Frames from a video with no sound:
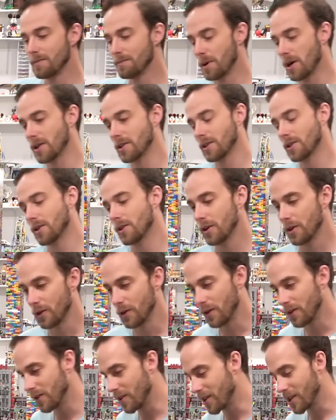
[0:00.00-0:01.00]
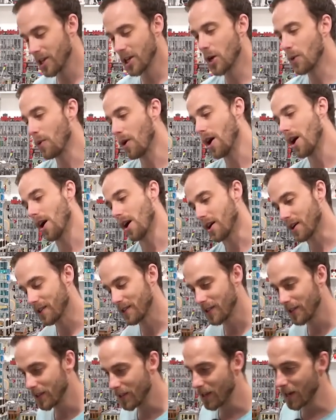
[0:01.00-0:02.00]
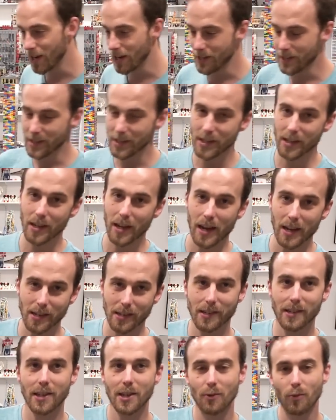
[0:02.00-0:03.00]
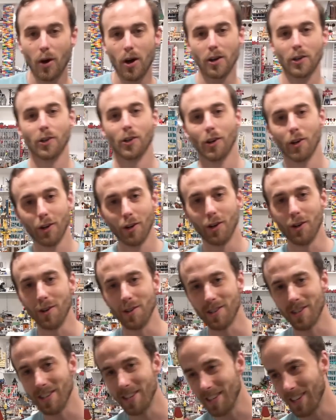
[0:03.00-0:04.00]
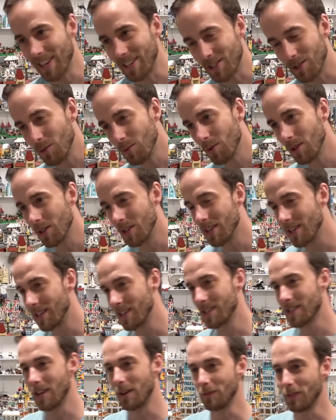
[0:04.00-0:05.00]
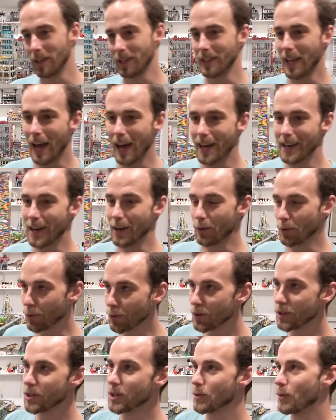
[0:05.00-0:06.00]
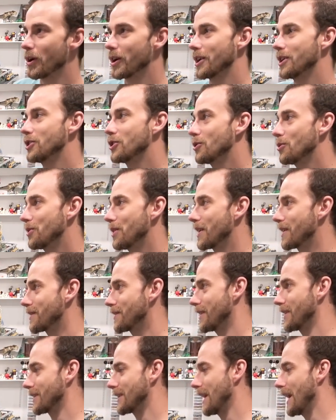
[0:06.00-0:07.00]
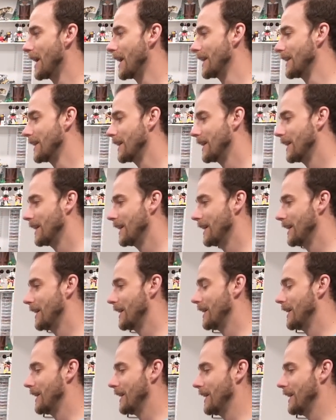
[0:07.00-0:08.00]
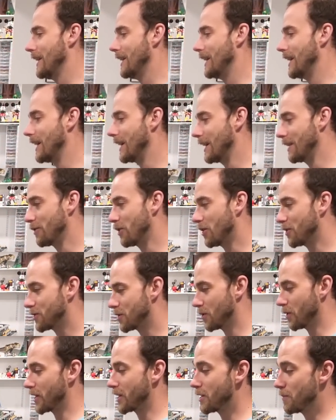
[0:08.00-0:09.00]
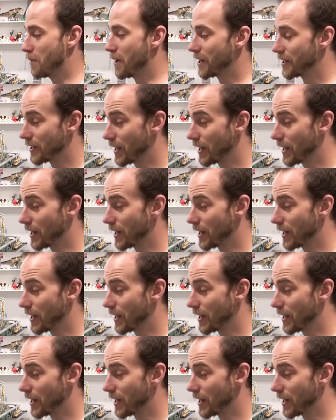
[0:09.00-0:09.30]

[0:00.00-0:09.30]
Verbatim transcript: the bunker and the Ewoks and the AT-ST walkers and like do really neat stuff like that. And I really want to do things like that. Uh, I would also like to make